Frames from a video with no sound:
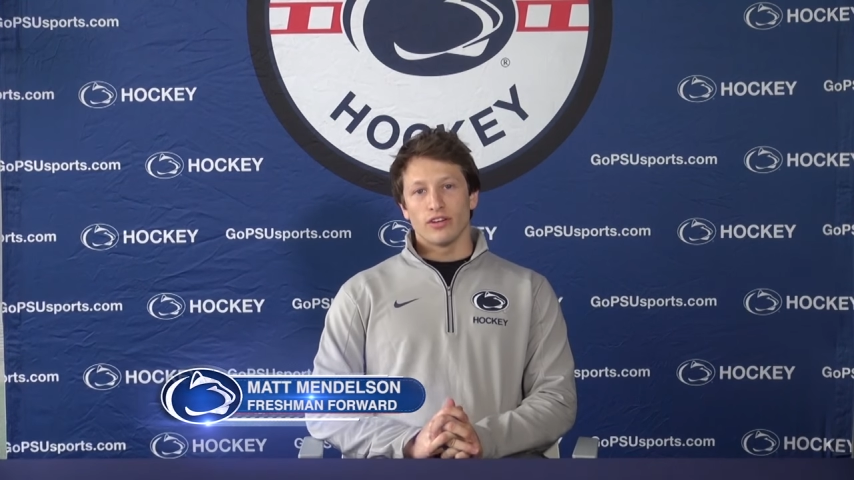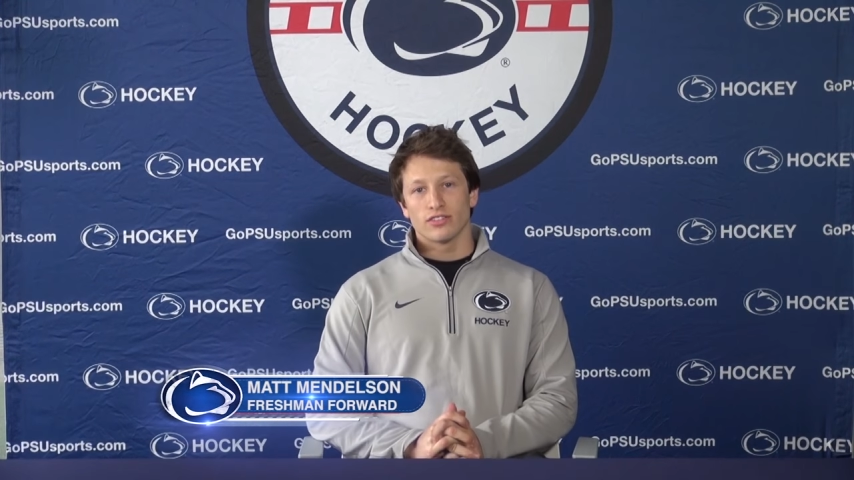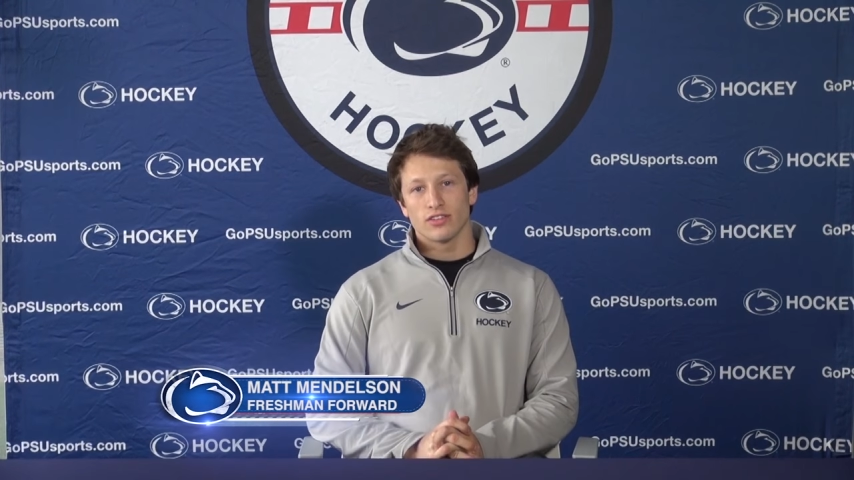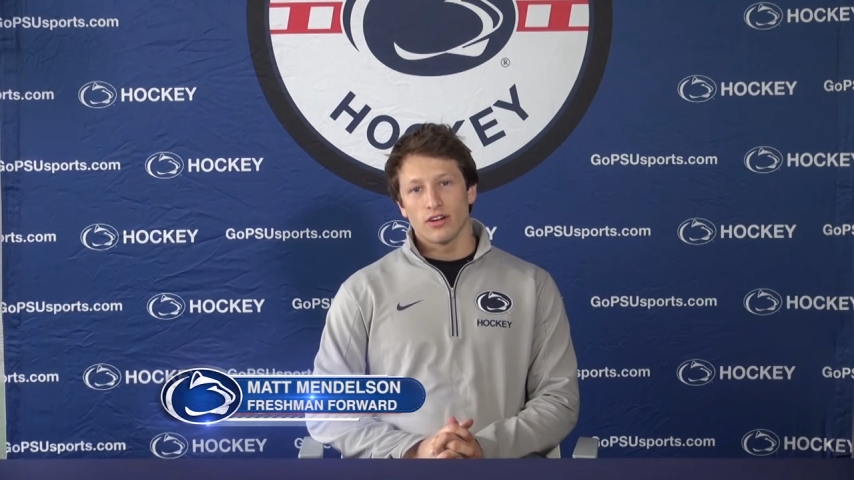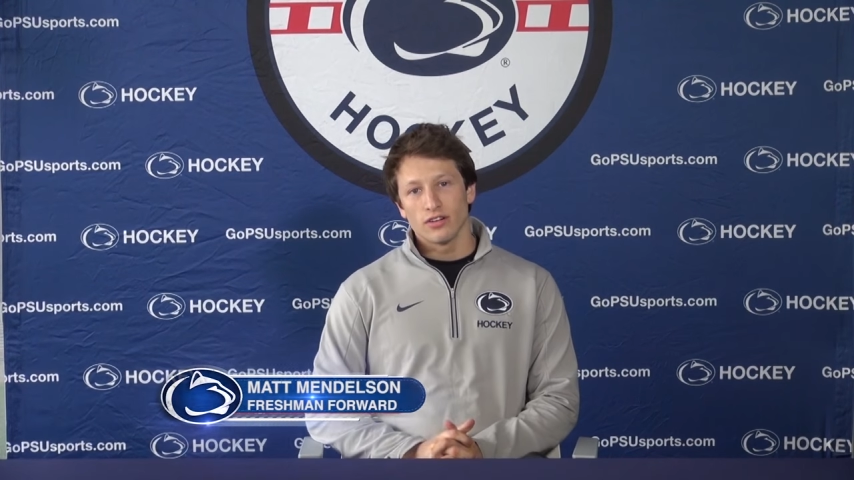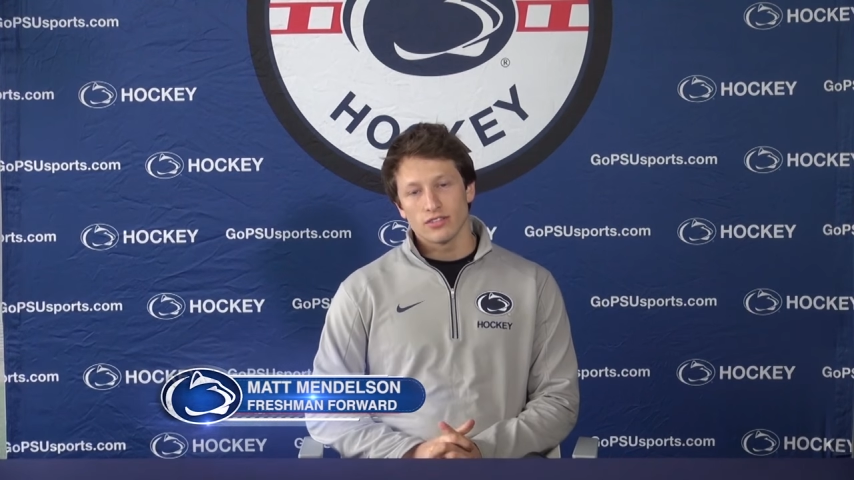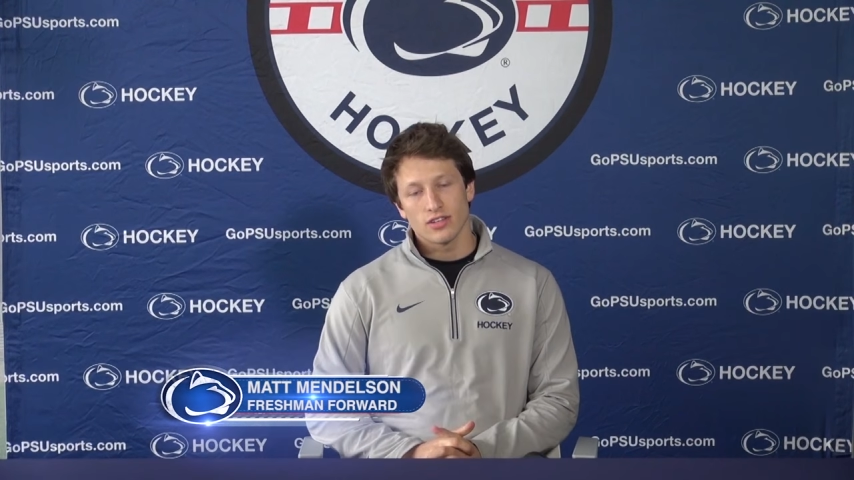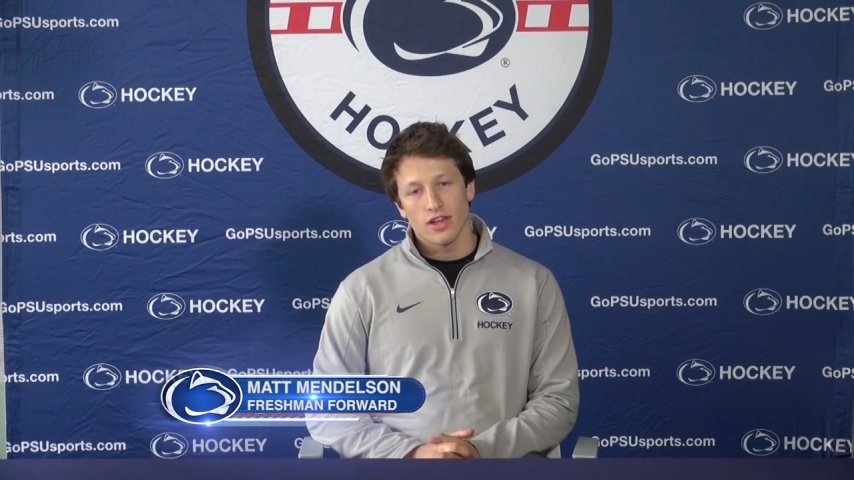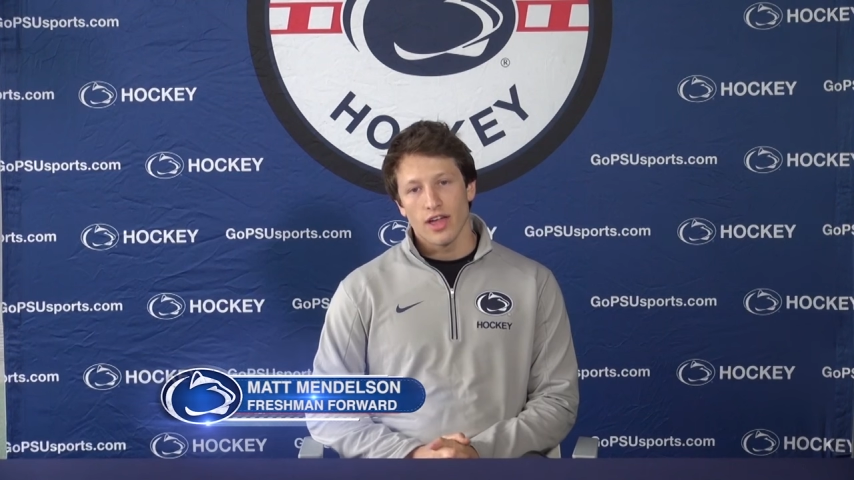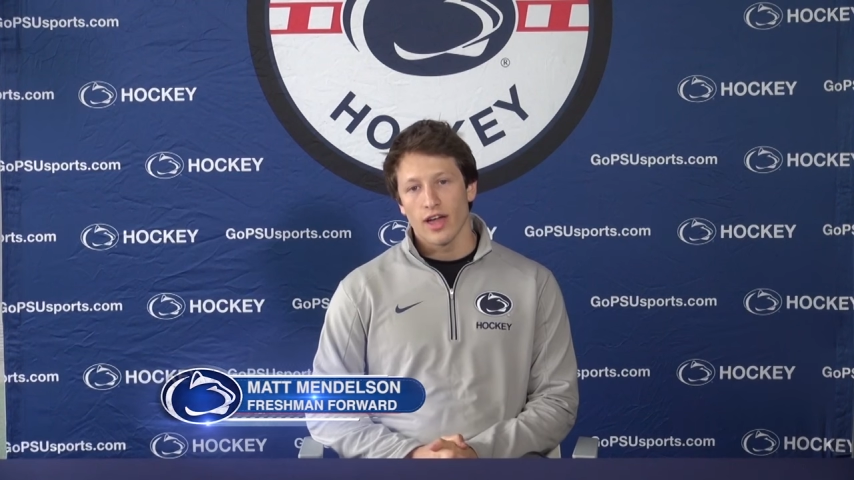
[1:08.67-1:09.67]
in Our
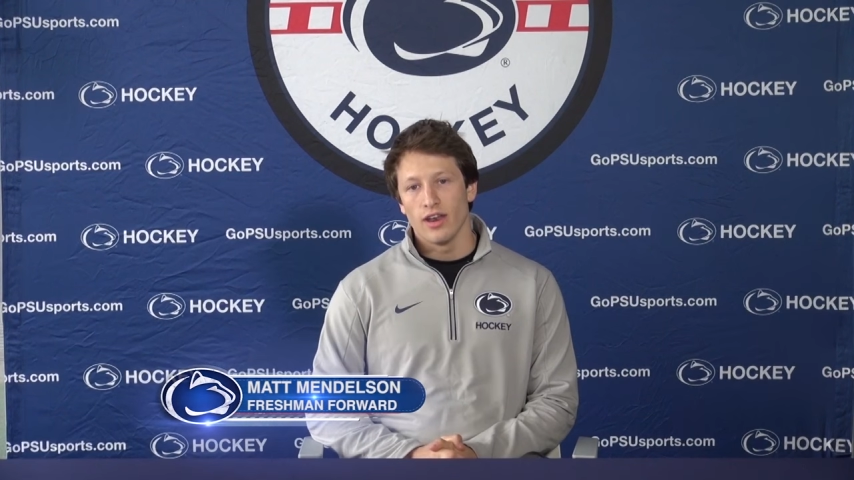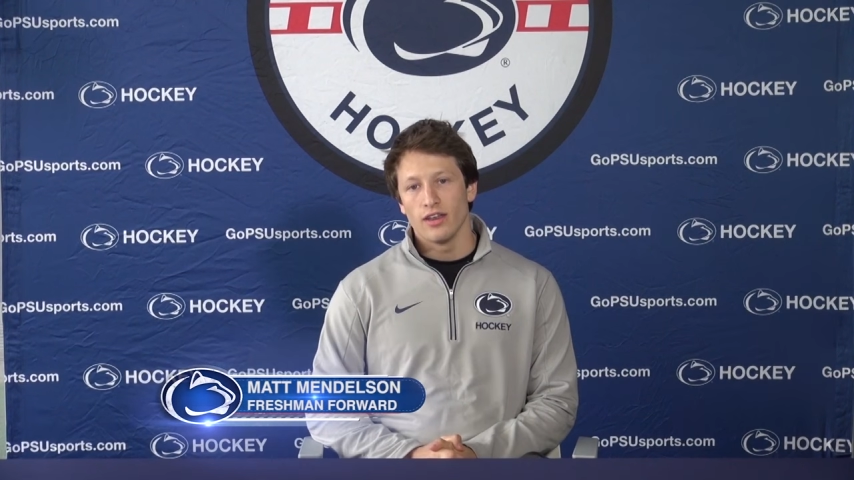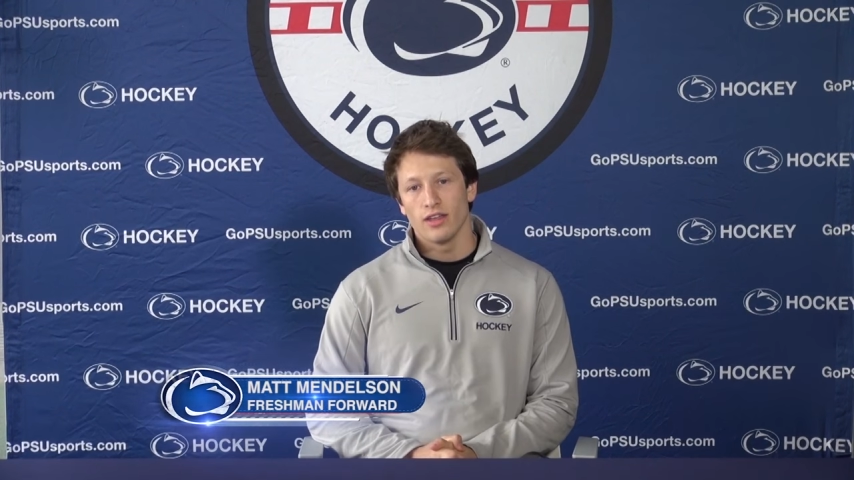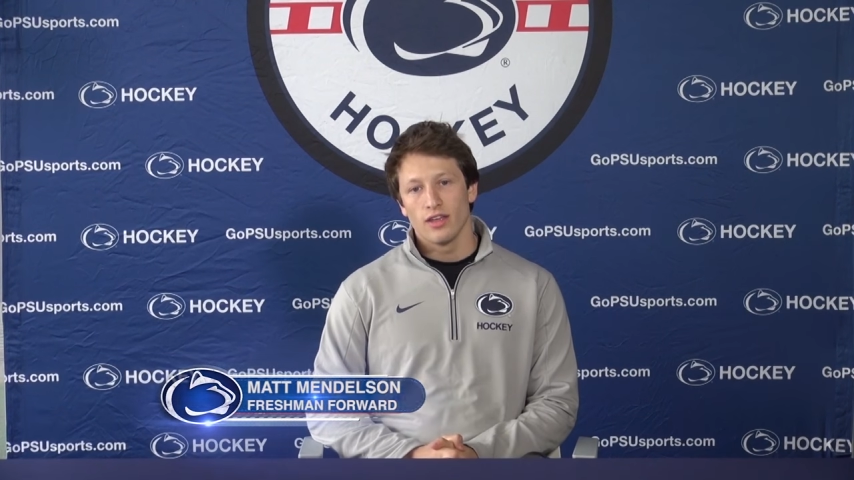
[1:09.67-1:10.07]
Stars, and